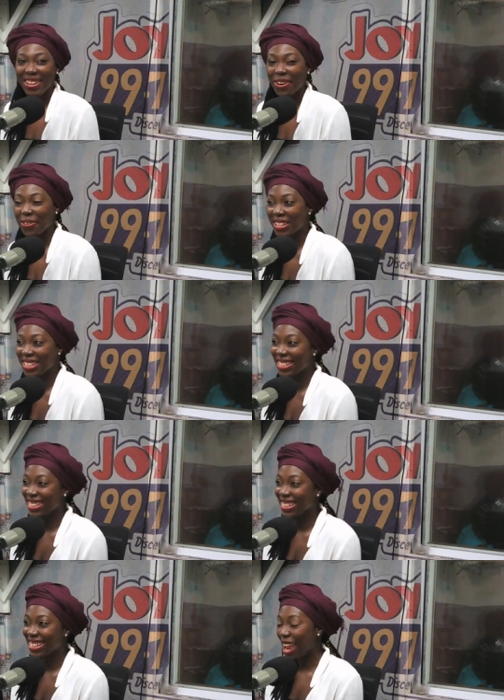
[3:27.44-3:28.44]
always
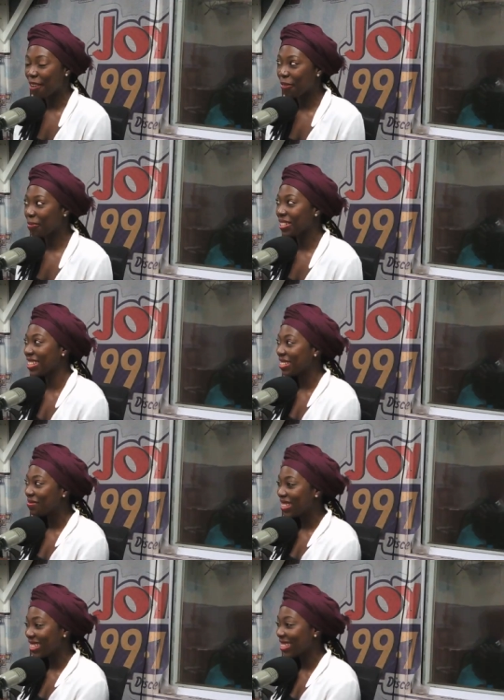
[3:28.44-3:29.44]
in everybody's
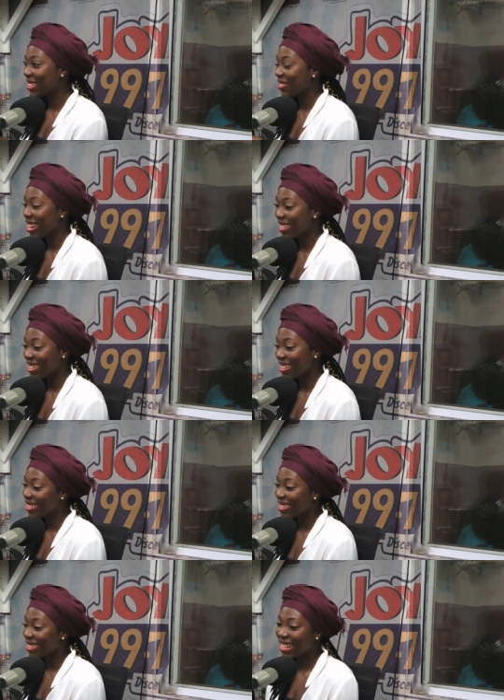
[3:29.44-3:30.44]
business trying to
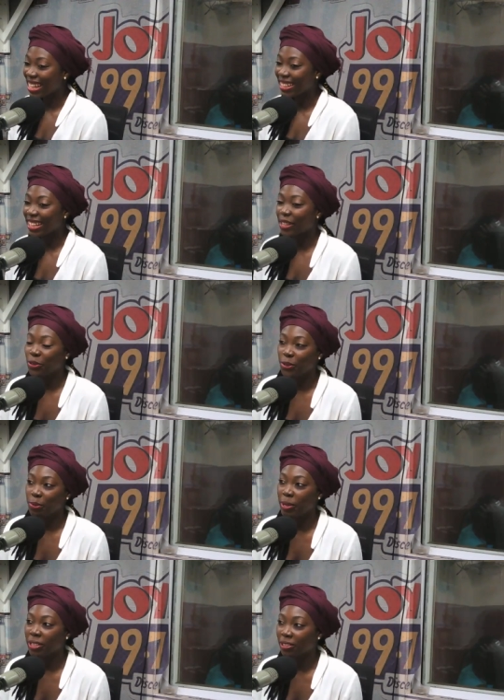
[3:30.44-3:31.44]
understand. And I used to
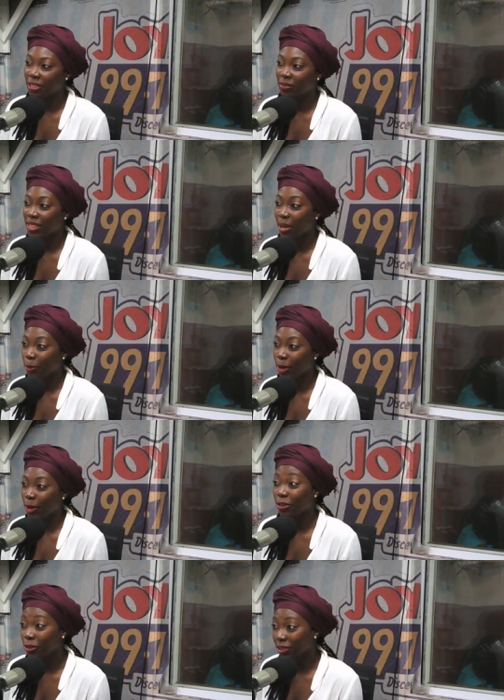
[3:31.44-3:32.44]
spend a lot of time with
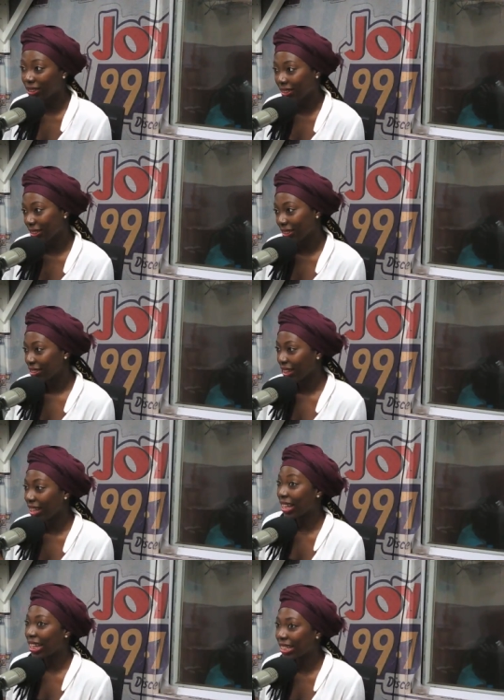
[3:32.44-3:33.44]
adults. Mm-hmm. Like
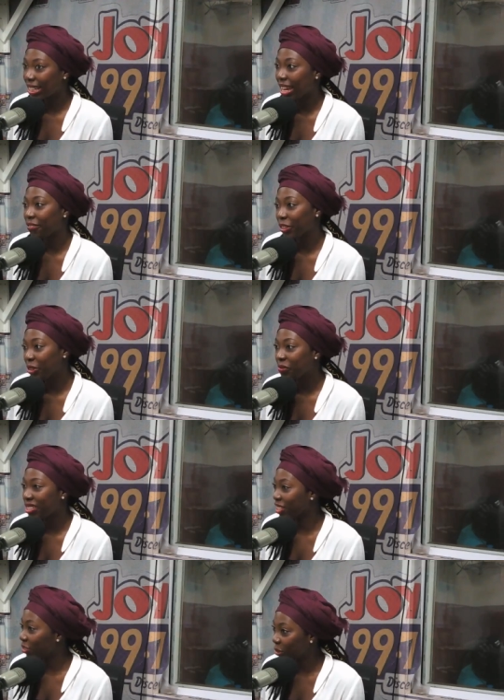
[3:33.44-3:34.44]
I liked having
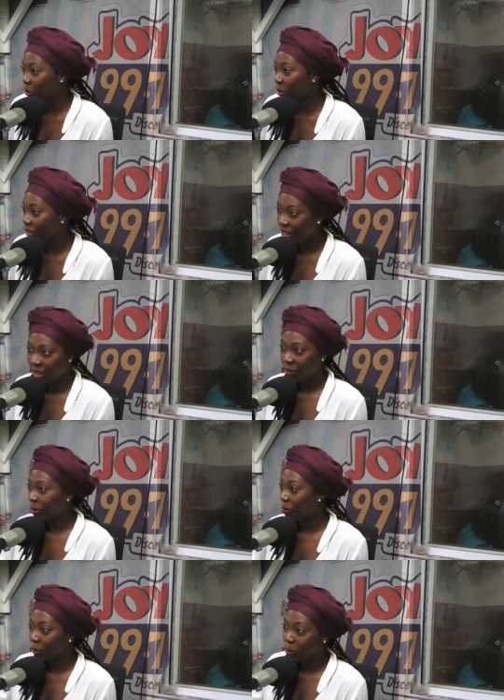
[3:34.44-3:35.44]
conversations with
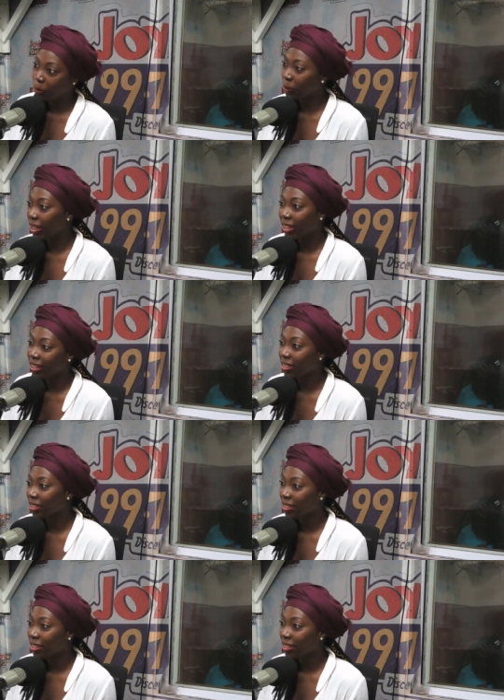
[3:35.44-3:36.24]
people way